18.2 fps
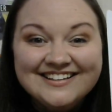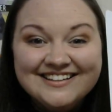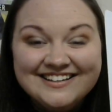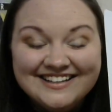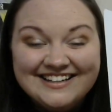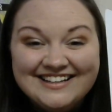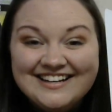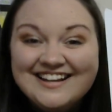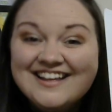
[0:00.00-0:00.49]

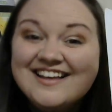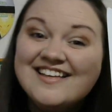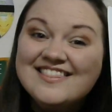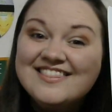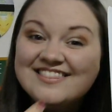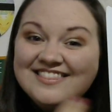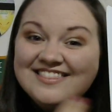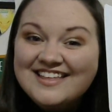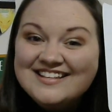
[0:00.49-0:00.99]
Good.
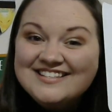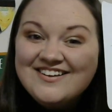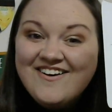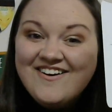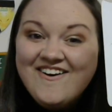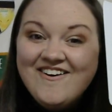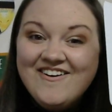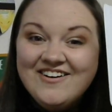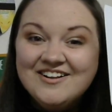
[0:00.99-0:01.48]
That's
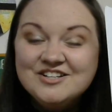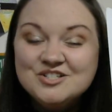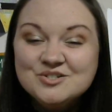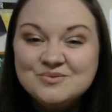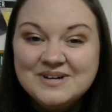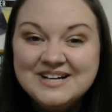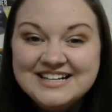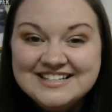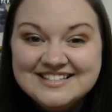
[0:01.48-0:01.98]
all
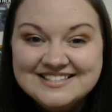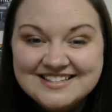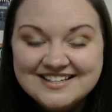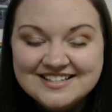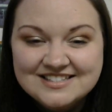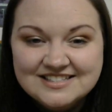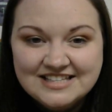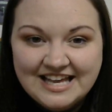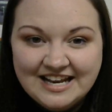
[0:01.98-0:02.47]

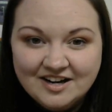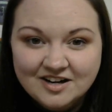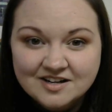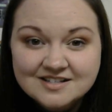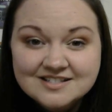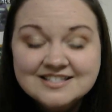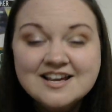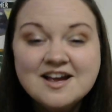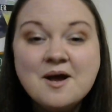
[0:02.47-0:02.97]
26
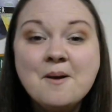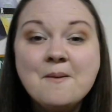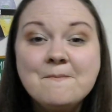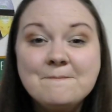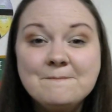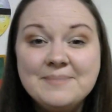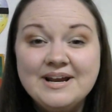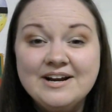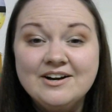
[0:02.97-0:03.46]
letters.
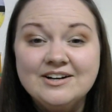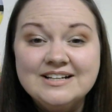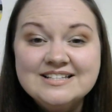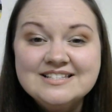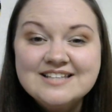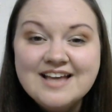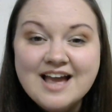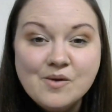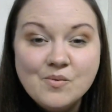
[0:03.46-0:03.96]

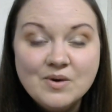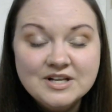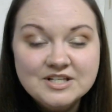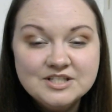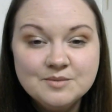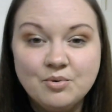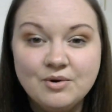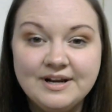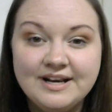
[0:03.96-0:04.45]
Parents, I want
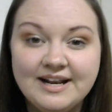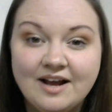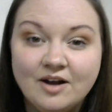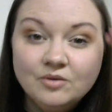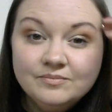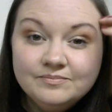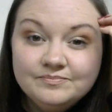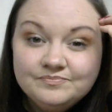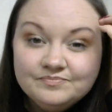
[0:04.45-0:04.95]
to point
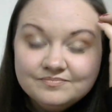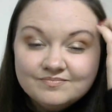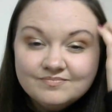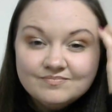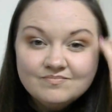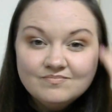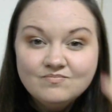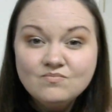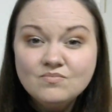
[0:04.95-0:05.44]
out,
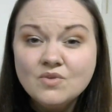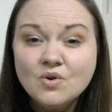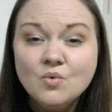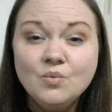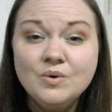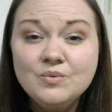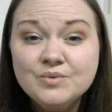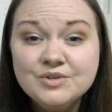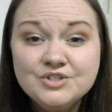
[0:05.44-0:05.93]

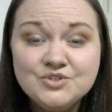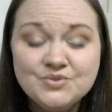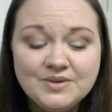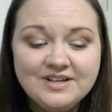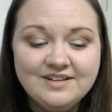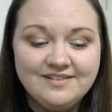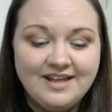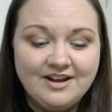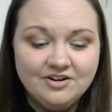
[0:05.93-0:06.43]
when we're
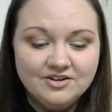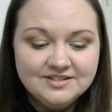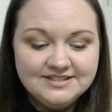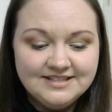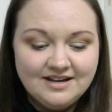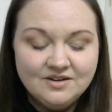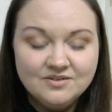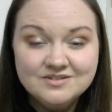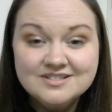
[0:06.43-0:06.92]
doing letter
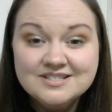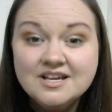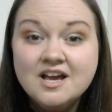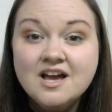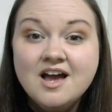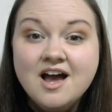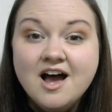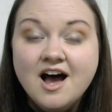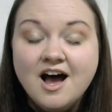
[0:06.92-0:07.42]
sounds,
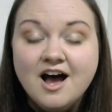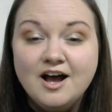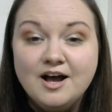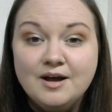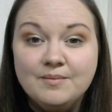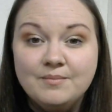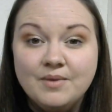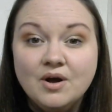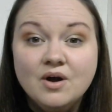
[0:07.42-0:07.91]

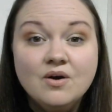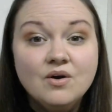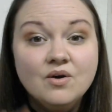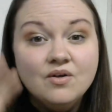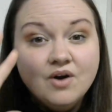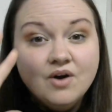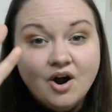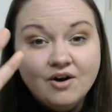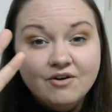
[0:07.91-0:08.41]

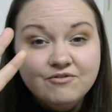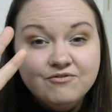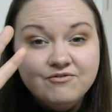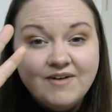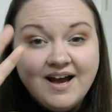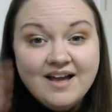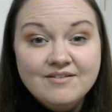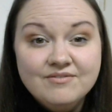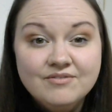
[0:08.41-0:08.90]
our
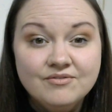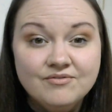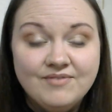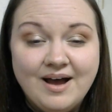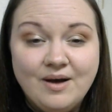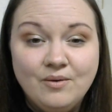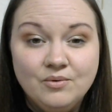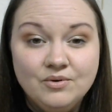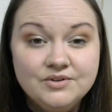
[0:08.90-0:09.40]
5
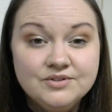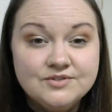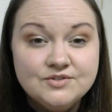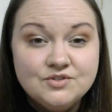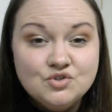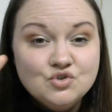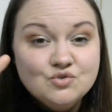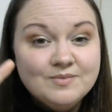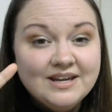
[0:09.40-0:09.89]
vowels
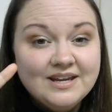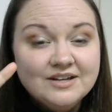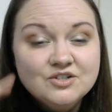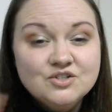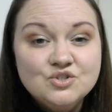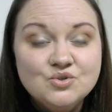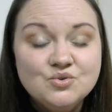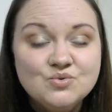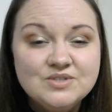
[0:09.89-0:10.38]
do make
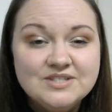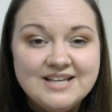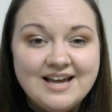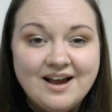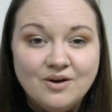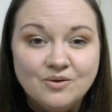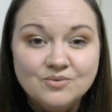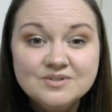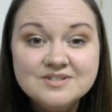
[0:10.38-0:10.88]
2
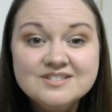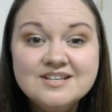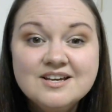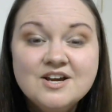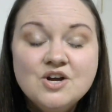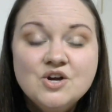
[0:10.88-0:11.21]
sounds.